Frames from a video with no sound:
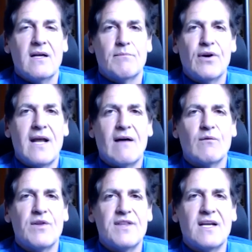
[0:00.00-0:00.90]
Put out
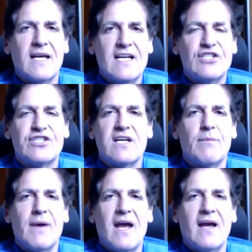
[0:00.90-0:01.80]
within each
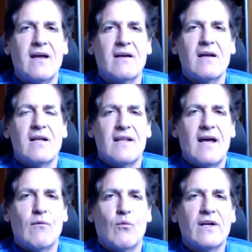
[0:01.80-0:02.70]
DMA
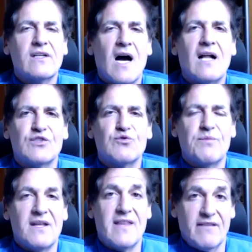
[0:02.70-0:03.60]
that one college will
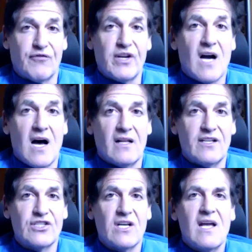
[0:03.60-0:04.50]
be the free
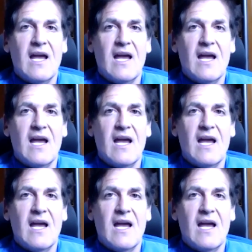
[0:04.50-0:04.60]
college,